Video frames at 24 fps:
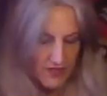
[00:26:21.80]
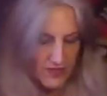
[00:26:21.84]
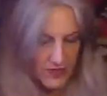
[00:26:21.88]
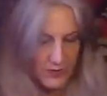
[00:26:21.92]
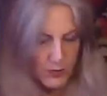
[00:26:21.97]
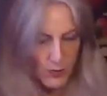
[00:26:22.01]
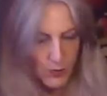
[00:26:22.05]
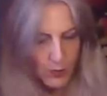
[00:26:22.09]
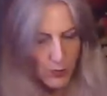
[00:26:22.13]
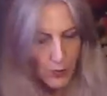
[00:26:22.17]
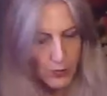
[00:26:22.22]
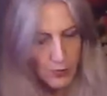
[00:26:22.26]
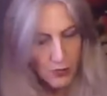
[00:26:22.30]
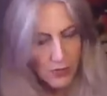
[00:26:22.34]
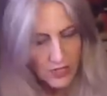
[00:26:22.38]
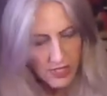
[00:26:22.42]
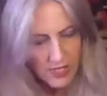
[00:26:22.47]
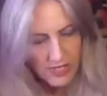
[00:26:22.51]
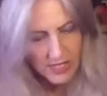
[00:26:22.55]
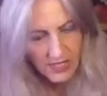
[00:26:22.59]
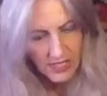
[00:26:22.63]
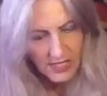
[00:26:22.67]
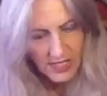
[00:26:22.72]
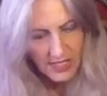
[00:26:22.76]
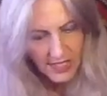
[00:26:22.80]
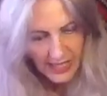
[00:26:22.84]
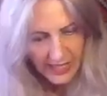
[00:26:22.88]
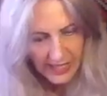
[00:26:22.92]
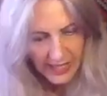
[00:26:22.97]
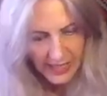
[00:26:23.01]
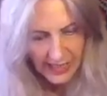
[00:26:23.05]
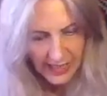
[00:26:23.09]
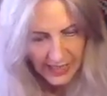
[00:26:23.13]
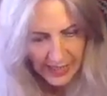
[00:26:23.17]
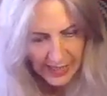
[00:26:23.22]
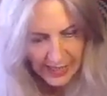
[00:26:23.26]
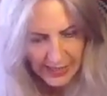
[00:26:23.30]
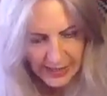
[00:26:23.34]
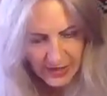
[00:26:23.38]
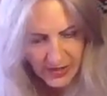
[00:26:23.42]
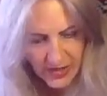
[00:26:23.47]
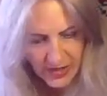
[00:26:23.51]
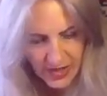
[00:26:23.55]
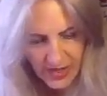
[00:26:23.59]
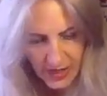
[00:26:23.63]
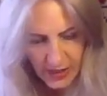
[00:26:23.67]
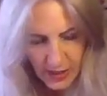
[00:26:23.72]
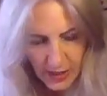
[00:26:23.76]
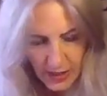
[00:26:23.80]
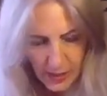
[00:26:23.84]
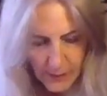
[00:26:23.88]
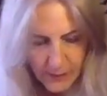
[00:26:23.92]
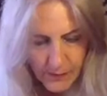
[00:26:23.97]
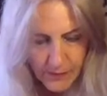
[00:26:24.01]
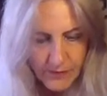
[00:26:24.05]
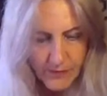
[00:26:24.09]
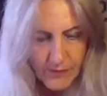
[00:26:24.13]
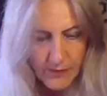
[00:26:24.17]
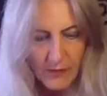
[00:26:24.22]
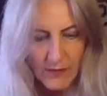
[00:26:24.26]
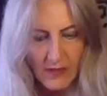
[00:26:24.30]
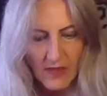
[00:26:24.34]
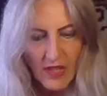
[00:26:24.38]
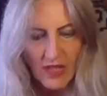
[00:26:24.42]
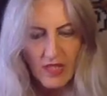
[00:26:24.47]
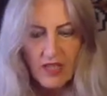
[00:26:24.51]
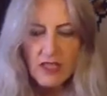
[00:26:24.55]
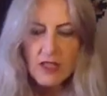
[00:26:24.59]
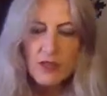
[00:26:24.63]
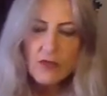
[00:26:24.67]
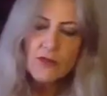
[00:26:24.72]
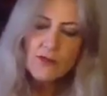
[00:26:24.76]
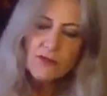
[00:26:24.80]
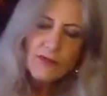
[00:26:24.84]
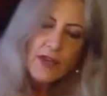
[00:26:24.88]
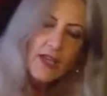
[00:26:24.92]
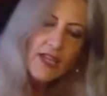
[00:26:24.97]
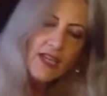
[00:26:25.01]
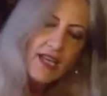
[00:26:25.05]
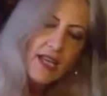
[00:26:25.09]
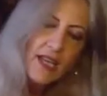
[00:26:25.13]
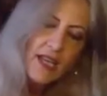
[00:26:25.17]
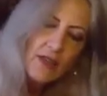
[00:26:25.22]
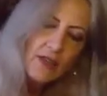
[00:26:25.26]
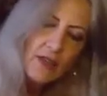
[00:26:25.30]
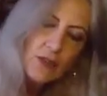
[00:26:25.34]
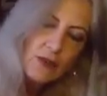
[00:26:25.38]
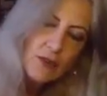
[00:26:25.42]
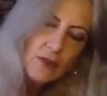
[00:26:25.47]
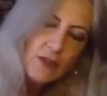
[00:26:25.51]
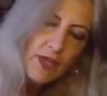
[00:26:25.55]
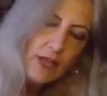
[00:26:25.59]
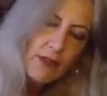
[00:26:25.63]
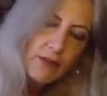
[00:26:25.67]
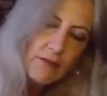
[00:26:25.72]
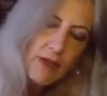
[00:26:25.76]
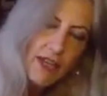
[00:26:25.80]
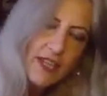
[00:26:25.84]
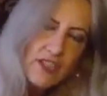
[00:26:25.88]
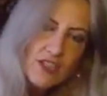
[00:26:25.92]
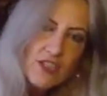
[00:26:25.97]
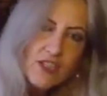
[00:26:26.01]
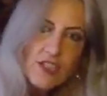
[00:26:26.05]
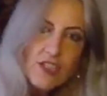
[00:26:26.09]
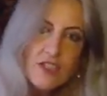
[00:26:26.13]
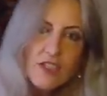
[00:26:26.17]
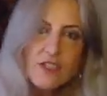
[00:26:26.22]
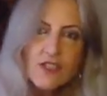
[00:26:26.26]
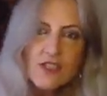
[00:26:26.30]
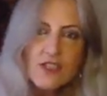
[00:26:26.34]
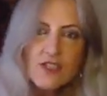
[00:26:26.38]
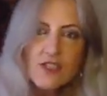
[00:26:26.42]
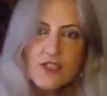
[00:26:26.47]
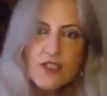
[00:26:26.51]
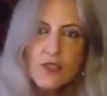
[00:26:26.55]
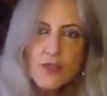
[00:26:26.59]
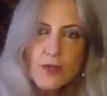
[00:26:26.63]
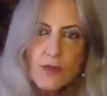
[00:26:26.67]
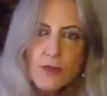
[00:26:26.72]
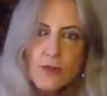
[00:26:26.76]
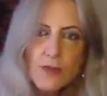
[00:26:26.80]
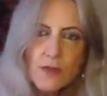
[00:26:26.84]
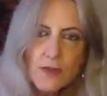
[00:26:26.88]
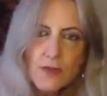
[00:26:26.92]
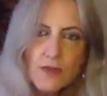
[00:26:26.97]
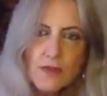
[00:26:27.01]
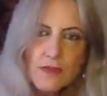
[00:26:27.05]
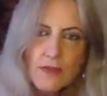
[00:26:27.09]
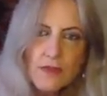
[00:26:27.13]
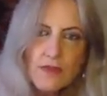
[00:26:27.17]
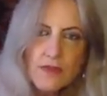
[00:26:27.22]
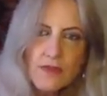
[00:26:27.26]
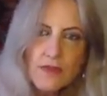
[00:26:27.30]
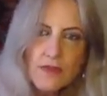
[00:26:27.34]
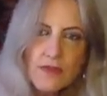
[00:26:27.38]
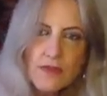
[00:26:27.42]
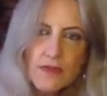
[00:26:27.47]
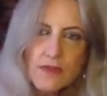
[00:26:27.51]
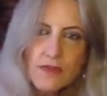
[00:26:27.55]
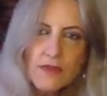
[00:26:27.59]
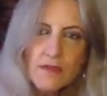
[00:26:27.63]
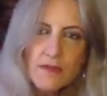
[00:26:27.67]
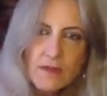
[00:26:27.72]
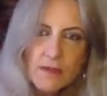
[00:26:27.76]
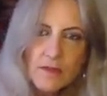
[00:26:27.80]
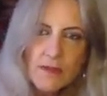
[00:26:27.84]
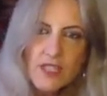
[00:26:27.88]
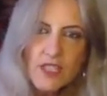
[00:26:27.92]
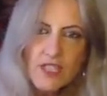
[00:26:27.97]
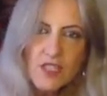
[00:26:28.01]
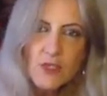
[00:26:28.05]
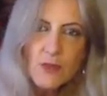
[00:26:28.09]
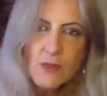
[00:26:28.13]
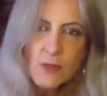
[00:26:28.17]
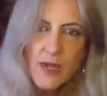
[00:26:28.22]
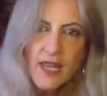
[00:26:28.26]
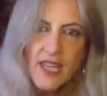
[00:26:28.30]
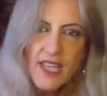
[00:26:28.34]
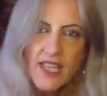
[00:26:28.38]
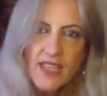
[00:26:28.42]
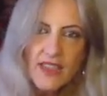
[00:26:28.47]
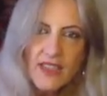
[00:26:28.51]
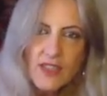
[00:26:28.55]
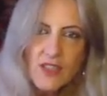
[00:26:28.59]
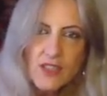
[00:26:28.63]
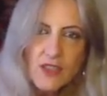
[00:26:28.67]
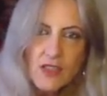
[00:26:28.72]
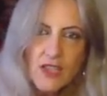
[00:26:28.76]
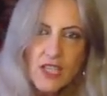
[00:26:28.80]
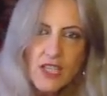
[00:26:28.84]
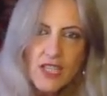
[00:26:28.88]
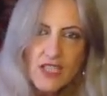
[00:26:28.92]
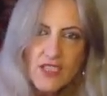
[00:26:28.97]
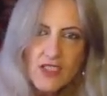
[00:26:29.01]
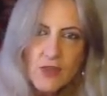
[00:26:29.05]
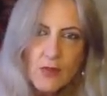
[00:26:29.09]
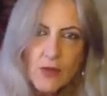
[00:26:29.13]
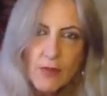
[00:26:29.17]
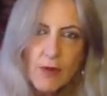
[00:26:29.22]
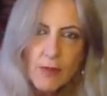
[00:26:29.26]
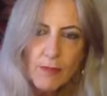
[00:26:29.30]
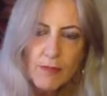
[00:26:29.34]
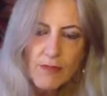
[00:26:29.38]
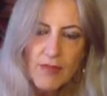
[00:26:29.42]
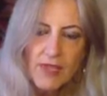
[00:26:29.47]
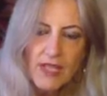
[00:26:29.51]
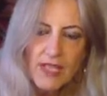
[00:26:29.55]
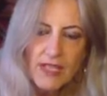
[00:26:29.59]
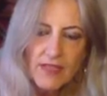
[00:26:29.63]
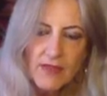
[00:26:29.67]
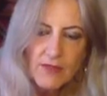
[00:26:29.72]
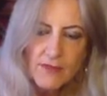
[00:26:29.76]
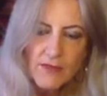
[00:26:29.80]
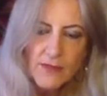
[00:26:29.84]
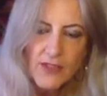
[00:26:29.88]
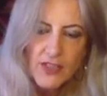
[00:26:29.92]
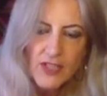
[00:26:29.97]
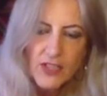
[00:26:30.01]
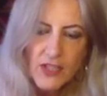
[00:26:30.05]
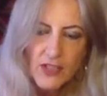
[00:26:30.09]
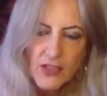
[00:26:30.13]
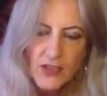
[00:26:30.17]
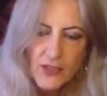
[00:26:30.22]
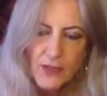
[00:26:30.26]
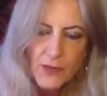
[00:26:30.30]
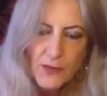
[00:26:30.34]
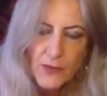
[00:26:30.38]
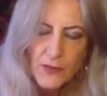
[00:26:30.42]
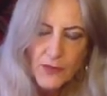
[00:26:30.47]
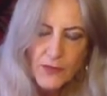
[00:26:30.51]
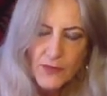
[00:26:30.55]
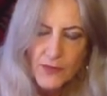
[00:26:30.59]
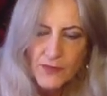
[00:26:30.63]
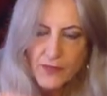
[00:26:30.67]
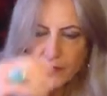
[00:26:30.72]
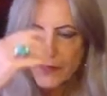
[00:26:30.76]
restored, and you'll find out your direction soon, which way the cookie's crumbling for you.